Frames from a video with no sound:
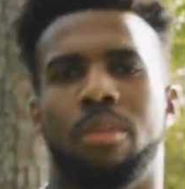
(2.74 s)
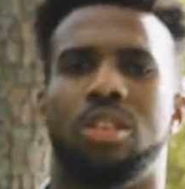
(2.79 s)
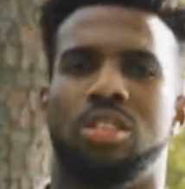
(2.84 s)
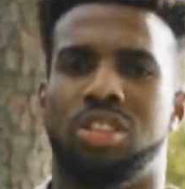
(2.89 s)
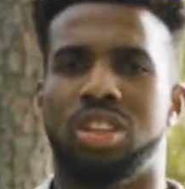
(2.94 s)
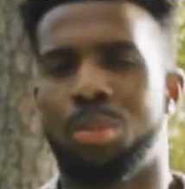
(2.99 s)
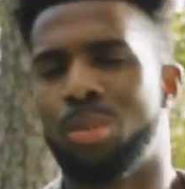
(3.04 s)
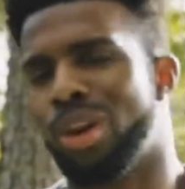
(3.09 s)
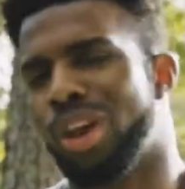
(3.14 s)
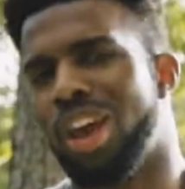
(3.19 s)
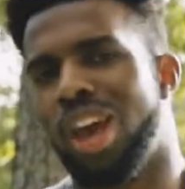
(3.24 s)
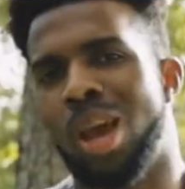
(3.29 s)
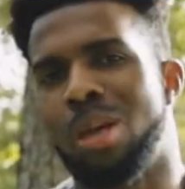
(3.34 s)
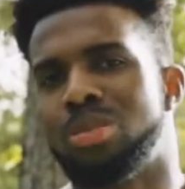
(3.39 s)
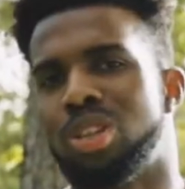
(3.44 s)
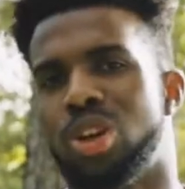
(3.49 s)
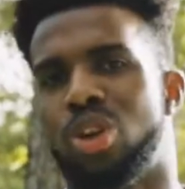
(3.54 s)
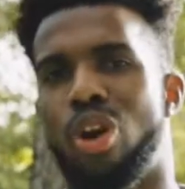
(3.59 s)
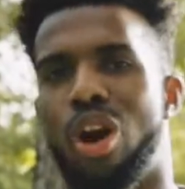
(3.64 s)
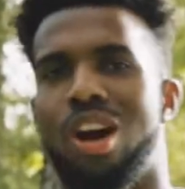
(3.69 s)
Summer
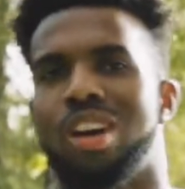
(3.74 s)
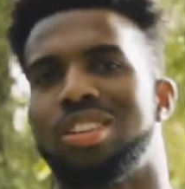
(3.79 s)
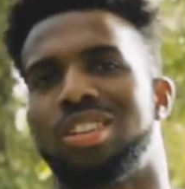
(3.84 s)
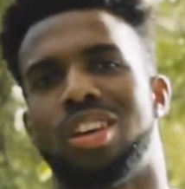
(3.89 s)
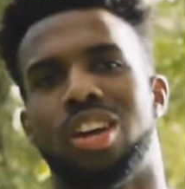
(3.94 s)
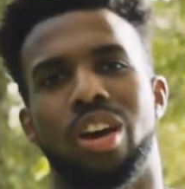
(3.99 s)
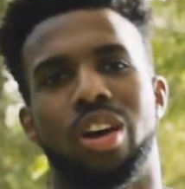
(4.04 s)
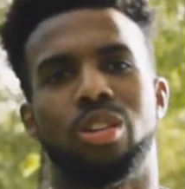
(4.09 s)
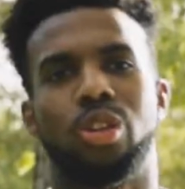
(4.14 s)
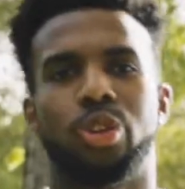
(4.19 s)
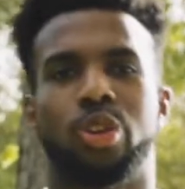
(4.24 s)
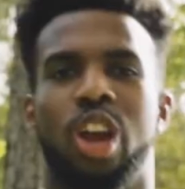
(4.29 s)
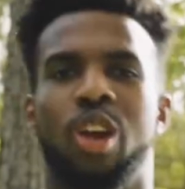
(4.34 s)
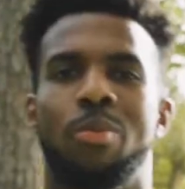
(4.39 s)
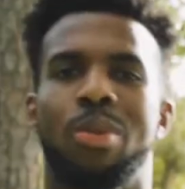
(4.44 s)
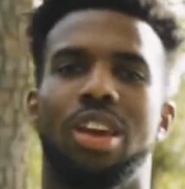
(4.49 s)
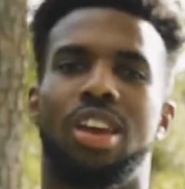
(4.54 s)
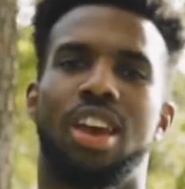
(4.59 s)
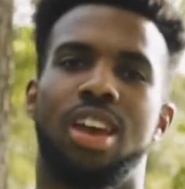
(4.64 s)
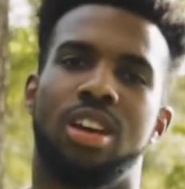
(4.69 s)
camps across the country have
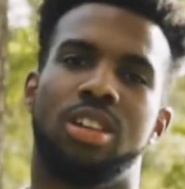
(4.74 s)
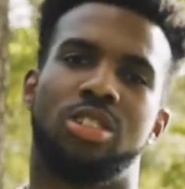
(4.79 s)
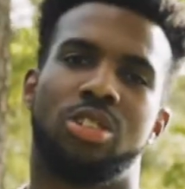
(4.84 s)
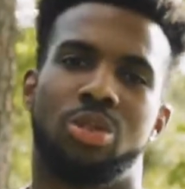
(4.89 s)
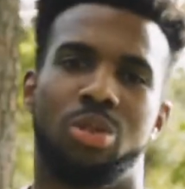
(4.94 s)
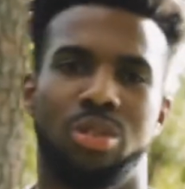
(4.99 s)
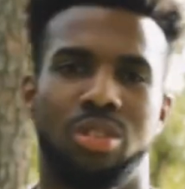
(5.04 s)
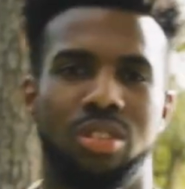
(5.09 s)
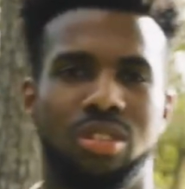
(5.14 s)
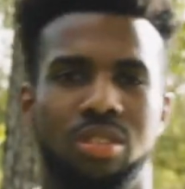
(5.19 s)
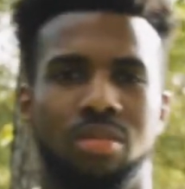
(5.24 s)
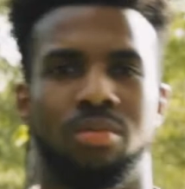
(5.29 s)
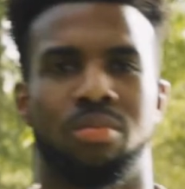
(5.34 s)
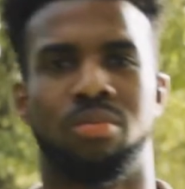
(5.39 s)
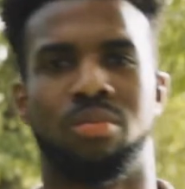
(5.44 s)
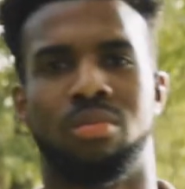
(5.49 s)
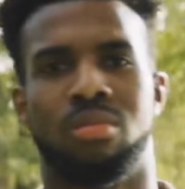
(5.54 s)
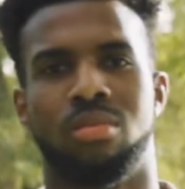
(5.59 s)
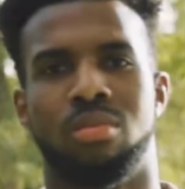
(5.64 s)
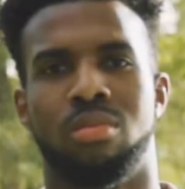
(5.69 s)
been canceled.
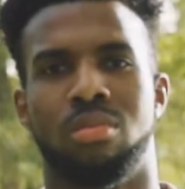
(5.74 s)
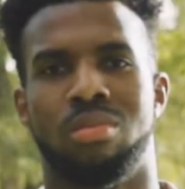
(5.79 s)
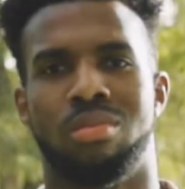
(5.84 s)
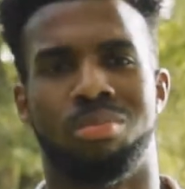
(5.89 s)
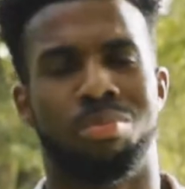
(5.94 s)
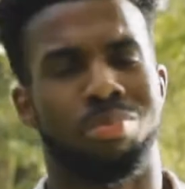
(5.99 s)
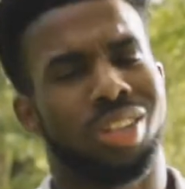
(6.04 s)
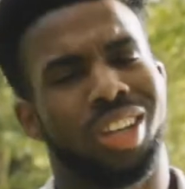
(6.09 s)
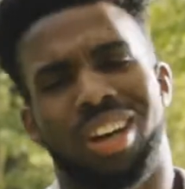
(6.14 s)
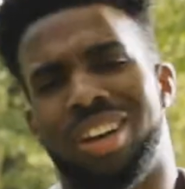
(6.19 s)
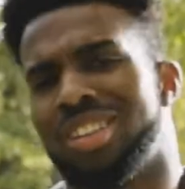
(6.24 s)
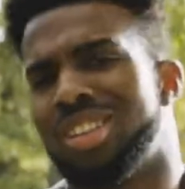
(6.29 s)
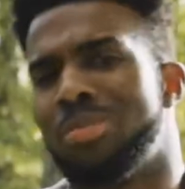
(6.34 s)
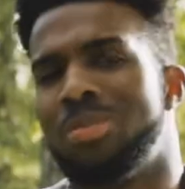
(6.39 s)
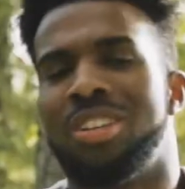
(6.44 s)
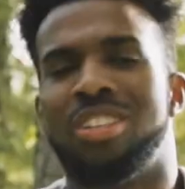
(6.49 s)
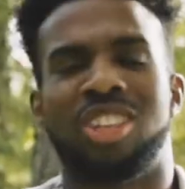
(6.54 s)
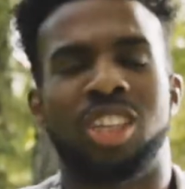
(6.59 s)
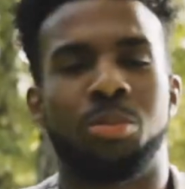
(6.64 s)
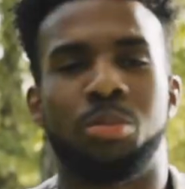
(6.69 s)
But that doesn't
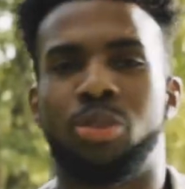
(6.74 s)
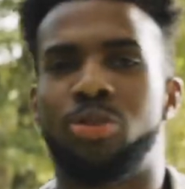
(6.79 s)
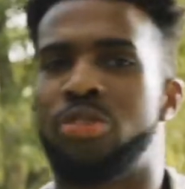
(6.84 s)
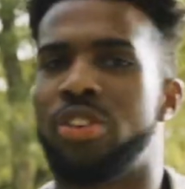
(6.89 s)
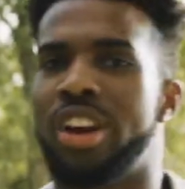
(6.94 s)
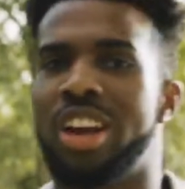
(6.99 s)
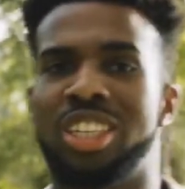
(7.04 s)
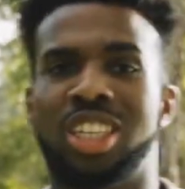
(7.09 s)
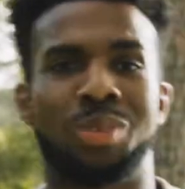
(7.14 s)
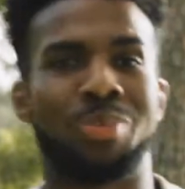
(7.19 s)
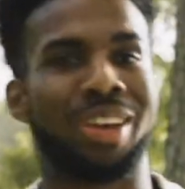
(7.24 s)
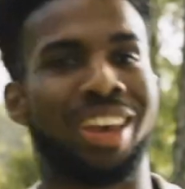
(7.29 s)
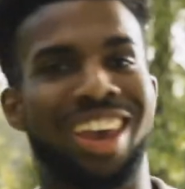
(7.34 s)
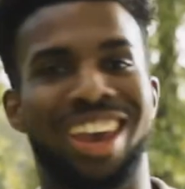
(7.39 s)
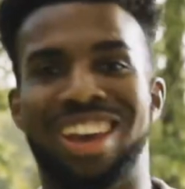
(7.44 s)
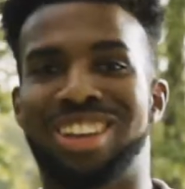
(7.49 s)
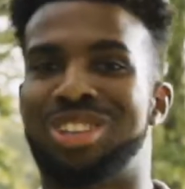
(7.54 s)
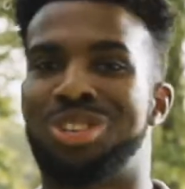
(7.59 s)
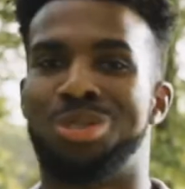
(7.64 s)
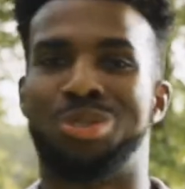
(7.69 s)
mean summer fun has to be
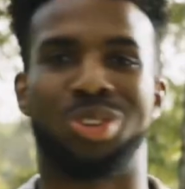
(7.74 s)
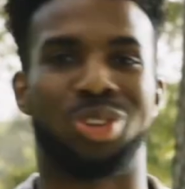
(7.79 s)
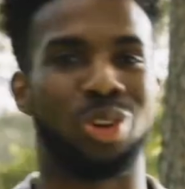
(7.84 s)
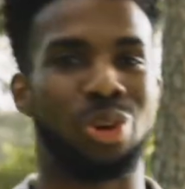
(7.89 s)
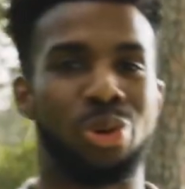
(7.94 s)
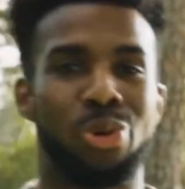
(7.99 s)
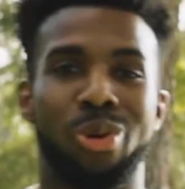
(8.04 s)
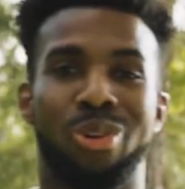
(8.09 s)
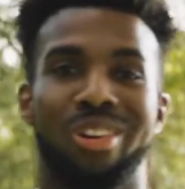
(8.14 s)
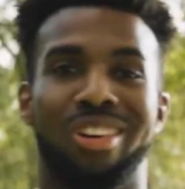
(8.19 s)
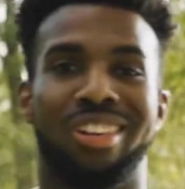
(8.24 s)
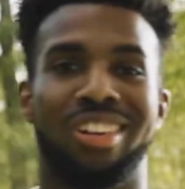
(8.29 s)
canceled too.